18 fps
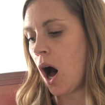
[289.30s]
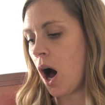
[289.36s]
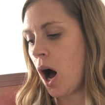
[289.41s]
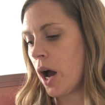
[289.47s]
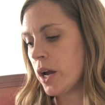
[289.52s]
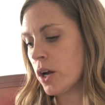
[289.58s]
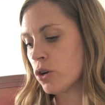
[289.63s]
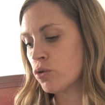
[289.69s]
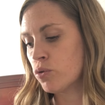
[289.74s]

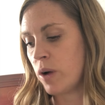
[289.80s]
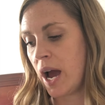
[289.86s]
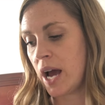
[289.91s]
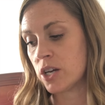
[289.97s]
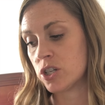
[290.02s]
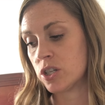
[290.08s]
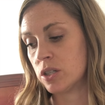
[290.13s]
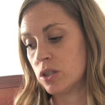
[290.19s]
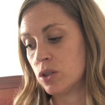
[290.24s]
Iron
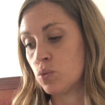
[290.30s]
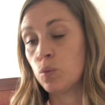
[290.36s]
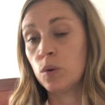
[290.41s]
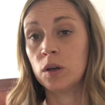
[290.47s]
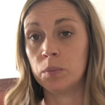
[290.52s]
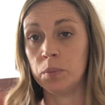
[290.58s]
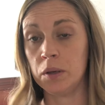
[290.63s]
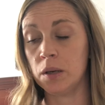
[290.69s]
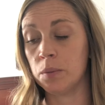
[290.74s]
rations
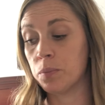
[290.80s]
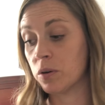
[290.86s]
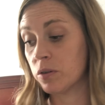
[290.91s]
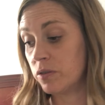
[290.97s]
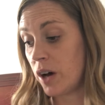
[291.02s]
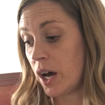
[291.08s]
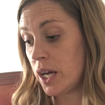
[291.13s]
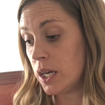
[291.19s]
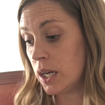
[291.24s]
will be
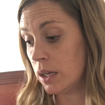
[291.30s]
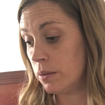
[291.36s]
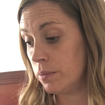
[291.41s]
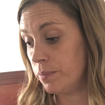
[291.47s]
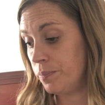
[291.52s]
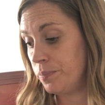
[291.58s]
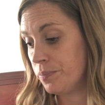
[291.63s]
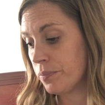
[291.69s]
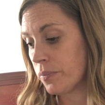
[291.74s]
provided.
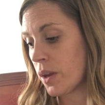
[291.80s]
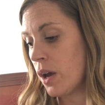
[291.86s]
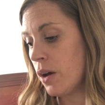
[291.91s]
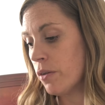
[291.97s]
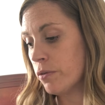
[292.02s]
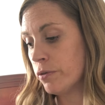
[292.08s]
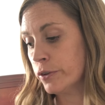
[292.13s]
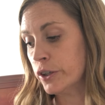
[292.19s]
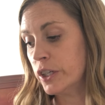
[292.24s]

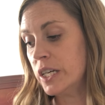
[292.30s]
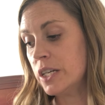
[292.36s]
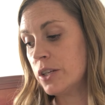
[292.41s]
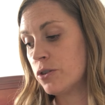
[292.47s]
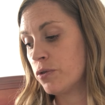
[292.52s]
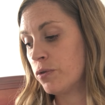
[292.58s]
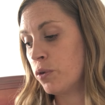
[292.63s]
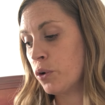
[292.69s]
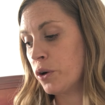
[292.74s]
For
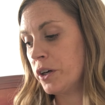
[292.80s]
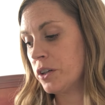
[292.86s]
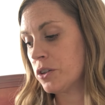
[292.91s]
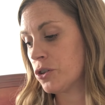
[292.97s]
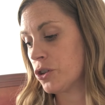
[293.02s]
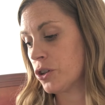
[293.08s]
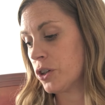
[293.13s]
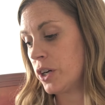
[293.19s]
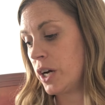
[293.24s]
each
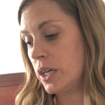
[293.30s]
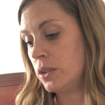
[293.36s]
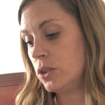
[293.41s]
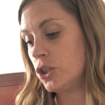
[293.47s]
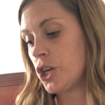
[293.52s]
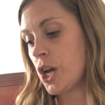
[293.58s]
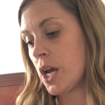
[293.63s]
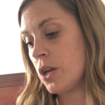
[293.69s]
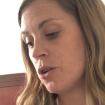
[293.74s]
voyager, a
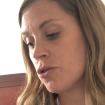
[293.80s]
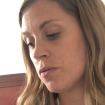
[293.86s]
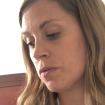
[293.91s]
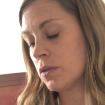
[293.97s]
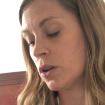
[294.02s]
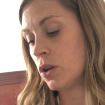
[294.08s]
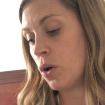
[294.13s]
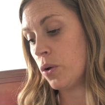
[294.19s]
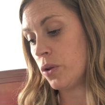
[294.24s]
change of
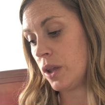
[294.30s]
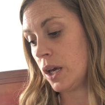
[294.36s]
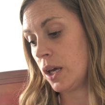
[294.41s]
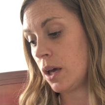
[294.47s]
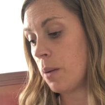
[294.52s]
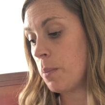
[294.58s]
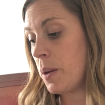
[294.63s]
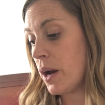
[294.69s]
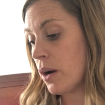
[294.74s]
clothing,
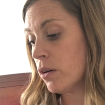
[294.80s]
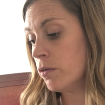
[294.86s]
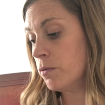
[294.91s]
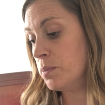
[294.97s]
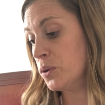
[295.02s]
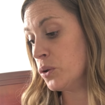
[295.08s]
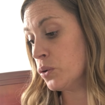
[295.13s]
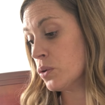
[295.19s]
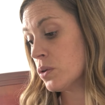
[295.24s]
a pair of
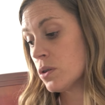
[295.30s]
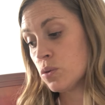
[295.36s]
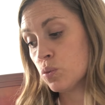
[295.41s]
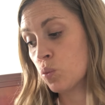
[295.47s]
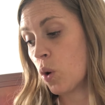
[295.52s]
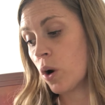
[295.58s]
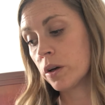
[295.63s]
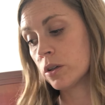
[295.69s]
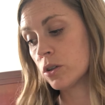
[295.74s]
boots,
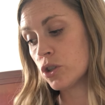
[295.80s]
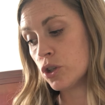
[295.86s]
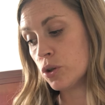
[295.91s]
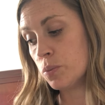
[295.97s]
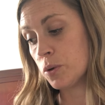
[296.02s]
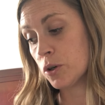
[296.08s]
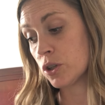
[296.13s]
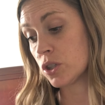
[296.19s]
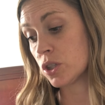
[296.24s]
1 or 2
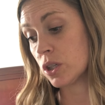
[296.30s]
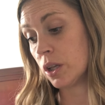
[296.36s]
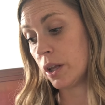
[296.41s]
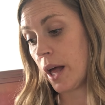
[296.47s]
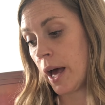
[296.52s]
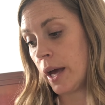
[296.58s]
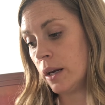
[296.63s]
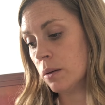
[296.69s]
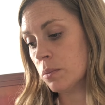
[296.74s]
personal
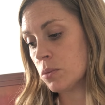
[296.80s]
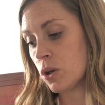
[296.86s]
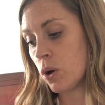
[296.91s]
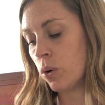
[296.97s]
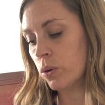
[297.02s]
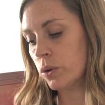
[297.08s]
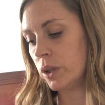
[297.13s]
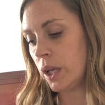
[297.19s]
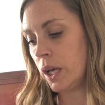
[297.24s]
items
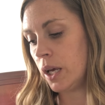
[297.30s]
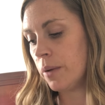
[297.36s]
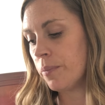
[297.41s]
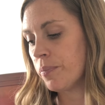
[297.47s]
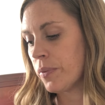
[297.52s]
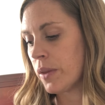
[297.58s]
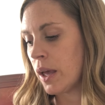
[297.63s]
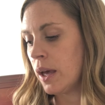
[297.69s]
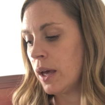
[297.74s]
only,
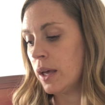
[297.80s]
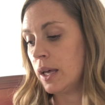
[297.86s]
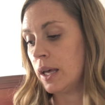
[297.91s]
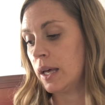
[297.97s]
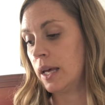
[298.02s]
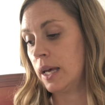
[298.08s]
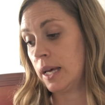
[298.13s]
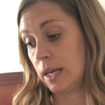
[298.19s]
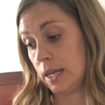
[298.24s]

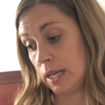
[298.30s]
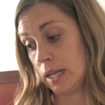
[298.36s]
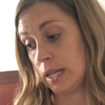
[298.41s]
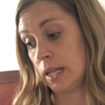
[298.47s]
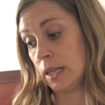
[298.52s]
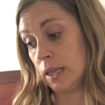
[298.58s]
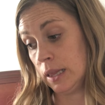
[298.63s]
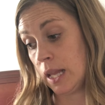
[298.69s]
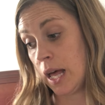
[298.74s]

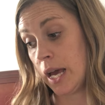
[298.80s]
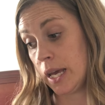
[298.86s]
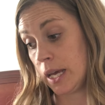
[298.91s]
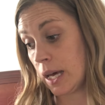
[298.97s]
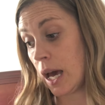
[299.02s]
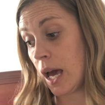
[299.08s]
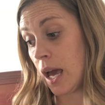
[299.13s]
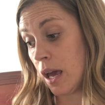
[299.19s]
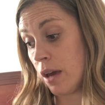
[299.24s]

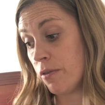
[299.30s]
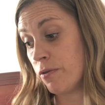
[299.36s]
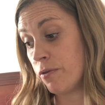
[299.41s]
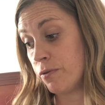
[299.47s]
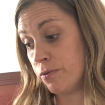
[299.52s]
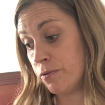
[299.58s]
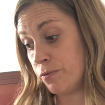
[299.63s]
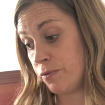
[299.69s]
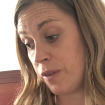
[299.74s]
like a
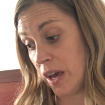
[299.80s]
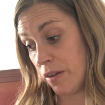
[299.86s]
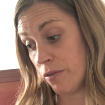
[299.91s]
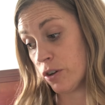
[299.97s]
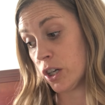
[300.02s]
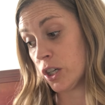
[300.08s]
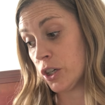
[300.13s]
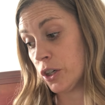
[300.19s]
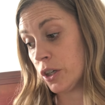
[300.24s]

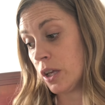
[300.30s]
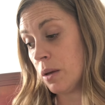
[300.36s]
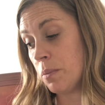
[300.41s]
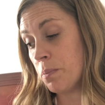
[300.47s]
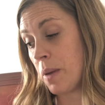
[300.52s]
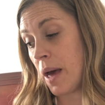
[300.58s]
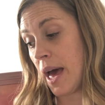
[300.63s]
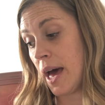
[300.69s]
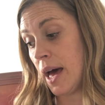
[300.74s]
favorite cooking
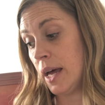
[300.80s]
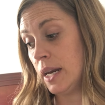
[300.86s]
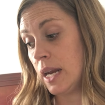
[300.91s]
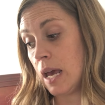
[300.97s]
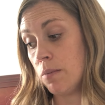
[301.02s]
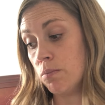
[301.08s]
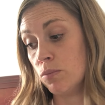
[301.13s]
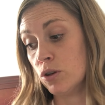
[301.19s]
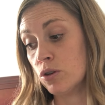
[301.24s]
pan,
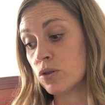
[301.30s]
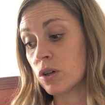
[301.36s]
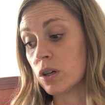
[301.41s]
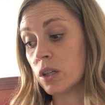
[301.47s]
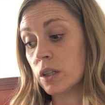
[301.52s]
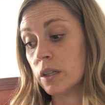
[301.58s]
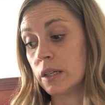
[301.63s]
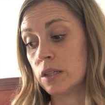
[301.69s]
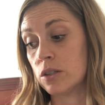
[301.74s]
a
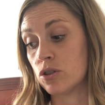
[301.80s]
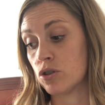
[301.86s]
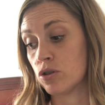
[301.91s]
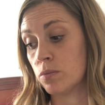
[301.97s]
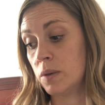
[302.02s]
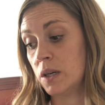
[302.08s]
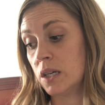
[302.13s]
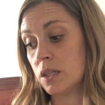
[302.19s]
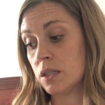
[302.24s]
musical
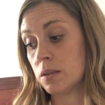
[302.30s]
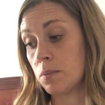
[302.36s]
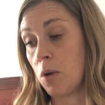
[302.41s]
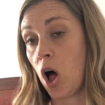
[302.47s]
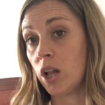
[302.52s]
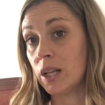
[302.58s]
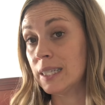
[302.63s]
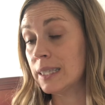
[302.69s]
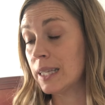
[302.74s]
instrument,
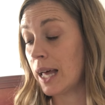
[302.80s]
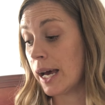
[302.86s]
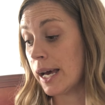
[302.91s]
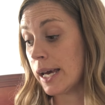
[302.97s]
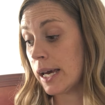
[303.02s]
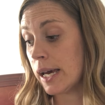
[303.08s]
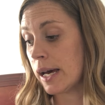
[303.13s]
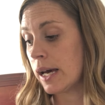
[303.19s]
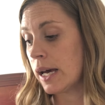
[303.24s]
small and
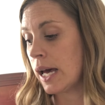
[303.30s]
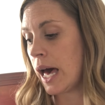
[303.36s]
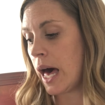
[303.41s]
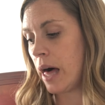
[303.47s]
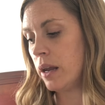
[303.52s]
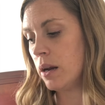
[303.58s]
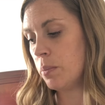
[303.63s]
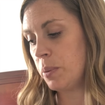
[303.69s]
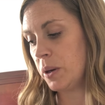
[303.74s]
light, and a